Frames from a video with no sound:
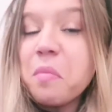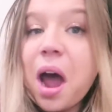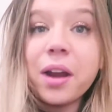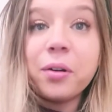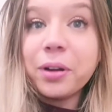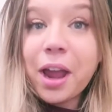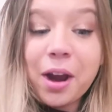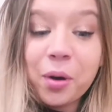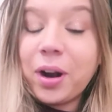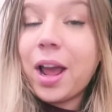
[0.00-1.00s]
I don't
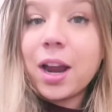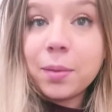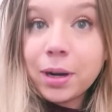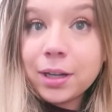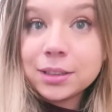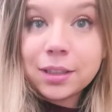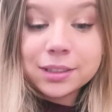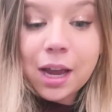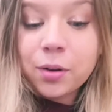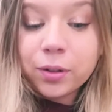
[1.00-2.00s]
care what anybody says.
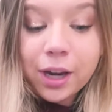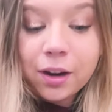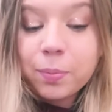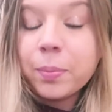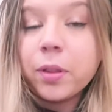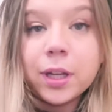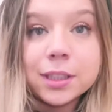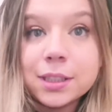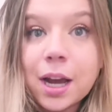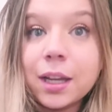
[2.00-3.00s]
I don't care if people think
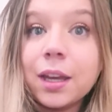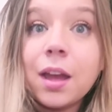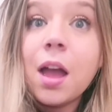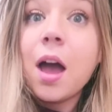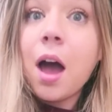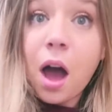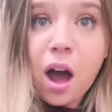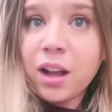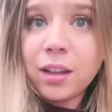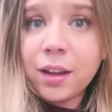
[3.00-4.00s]
it's tacky.
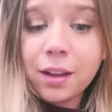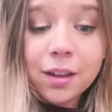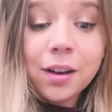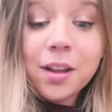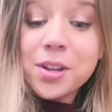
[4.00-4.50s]
I like it.